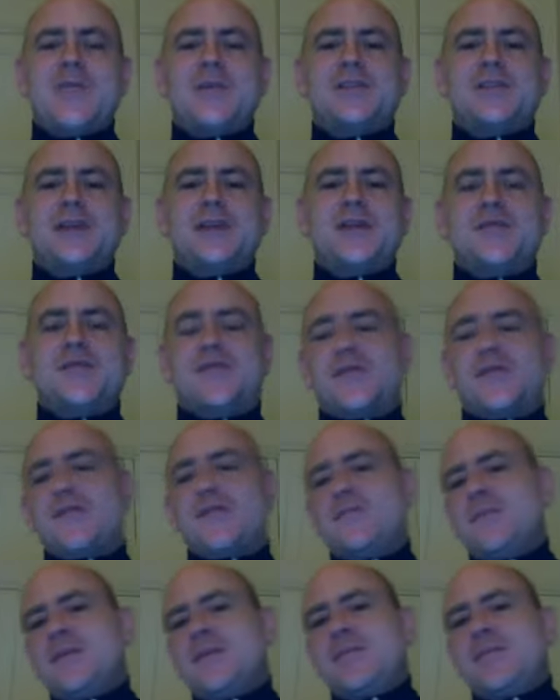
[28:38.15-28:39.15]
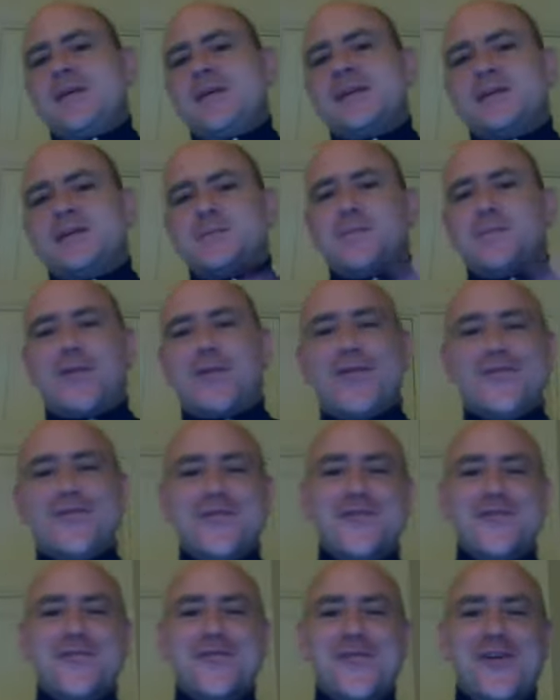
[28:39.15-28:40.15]
which to me makes it
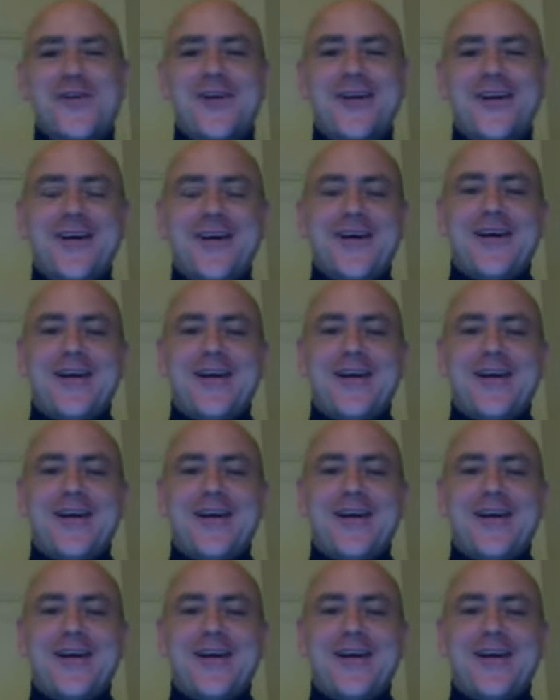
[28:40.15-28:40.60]
perfect for